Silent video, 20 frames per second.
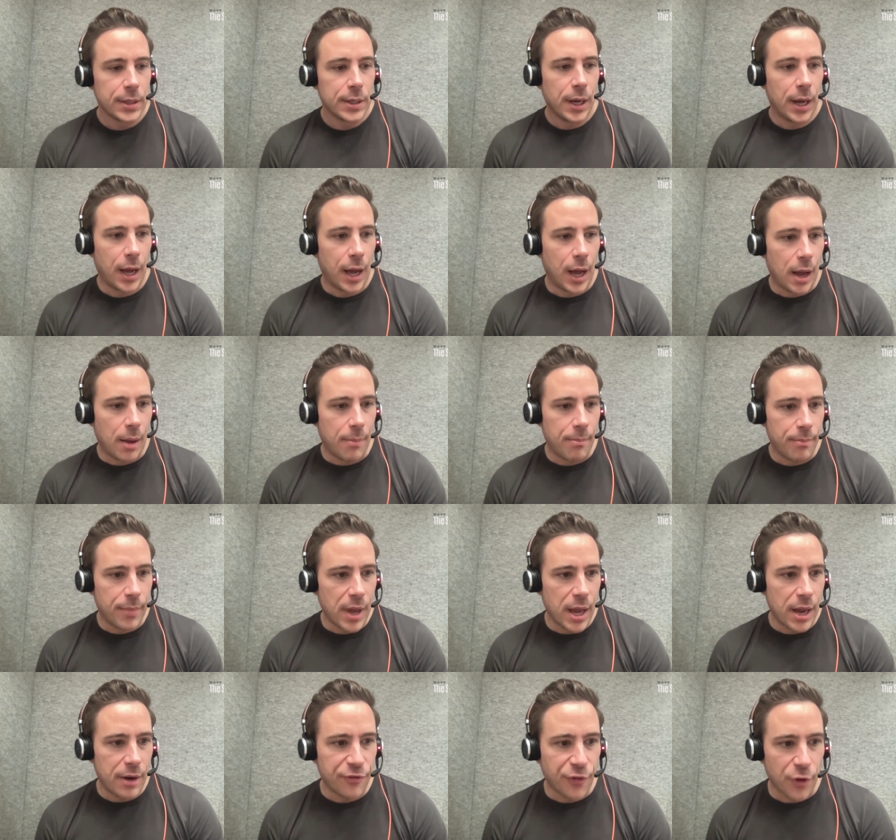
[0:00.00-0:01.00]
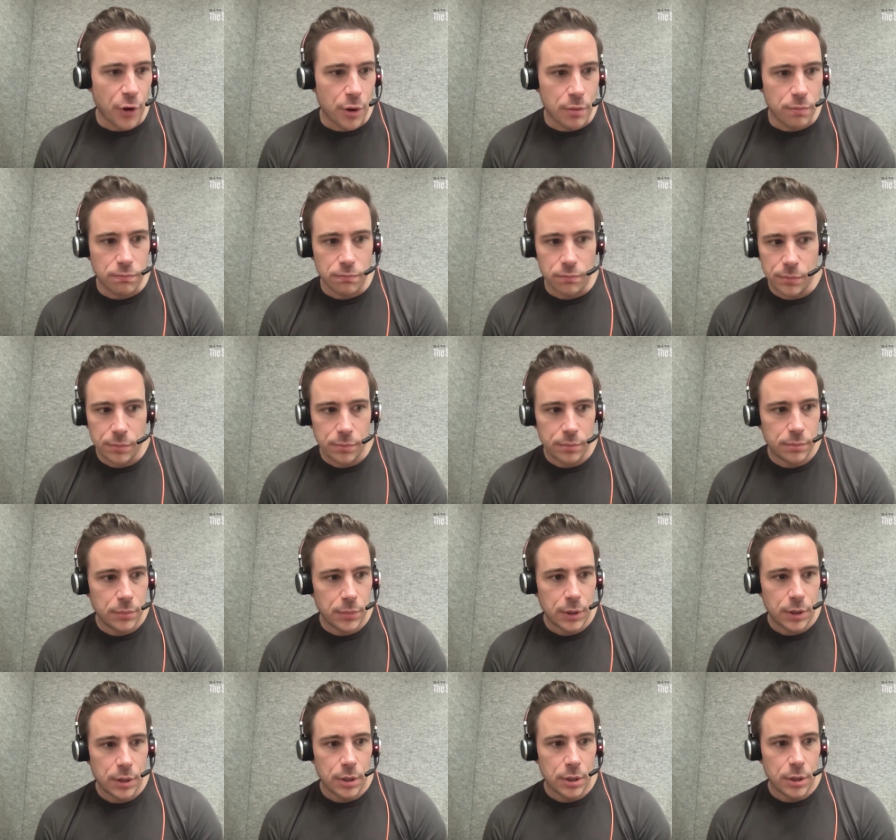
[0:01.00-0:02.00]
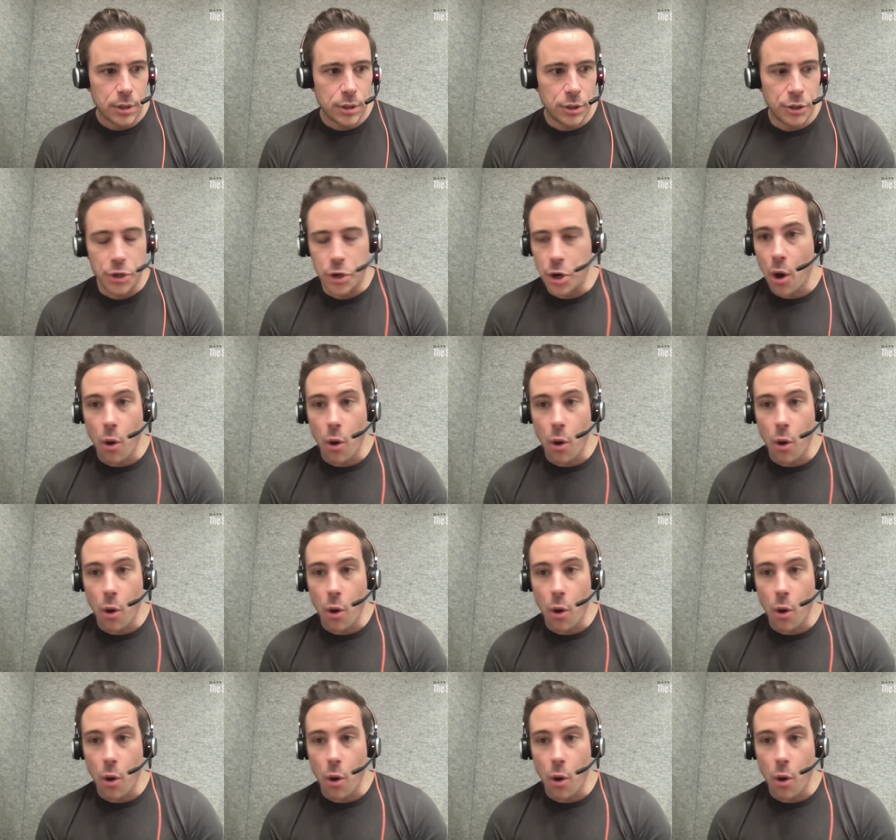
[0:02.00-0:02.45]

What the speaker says: And for no